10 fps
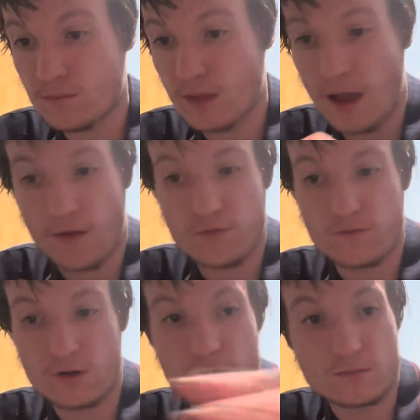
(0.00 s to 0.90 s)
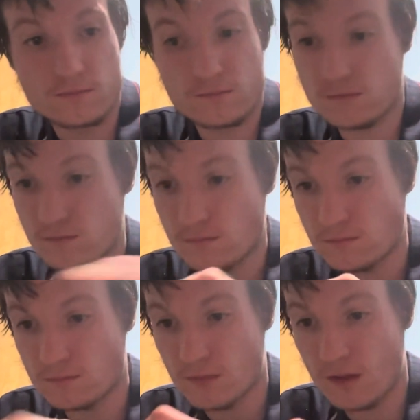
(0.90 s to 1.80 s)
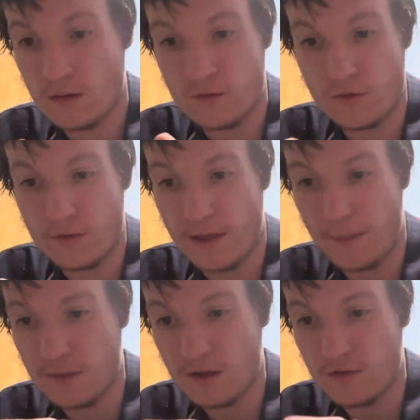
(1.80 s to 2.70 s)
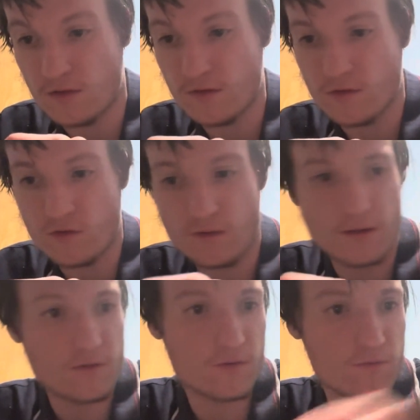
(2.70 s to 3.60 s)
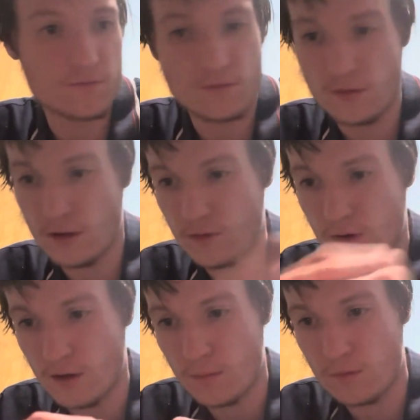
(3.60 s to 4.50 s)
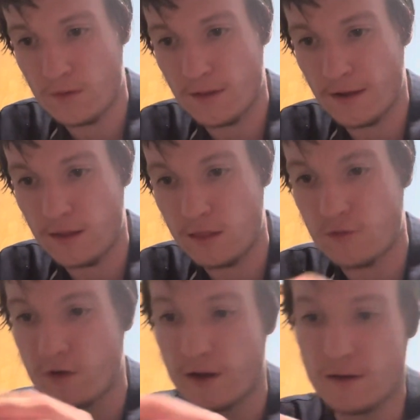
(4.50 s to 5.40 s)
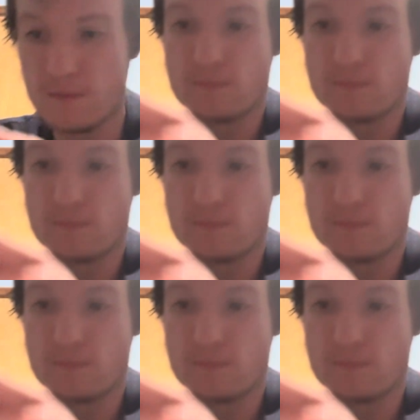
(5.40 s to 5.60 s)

after doing that, because let's load it up with like 3.